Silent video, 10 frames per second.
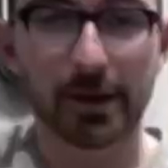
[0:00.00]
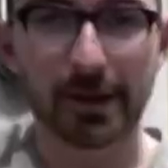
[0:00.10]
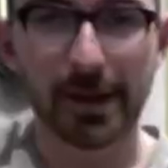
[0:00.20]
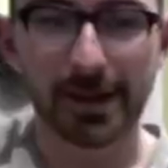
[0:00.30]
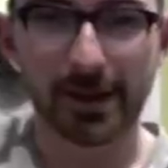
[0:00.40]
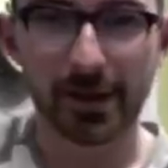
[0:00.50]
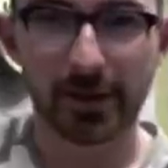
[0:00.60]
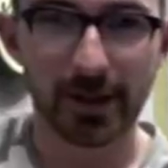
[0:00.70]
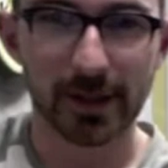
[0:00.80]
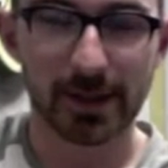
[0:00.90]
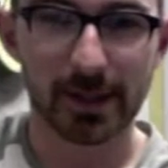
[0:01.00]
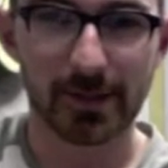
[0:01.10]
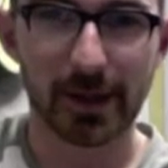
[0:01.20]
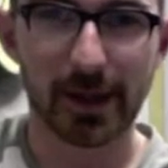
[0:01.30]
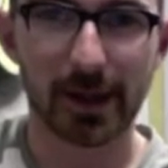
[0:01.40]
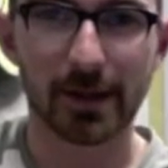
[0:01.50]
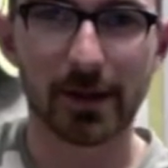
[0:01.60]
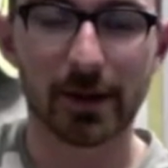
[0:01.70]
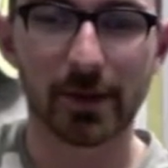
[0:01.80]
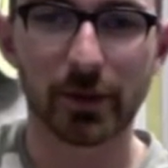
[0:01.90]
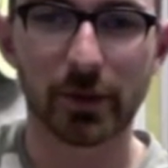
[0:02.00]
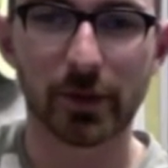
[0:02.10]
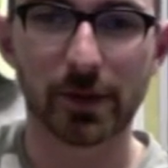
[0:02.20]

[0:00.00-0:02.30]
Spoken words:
Okay, so if you didn't skip ahead, you would have just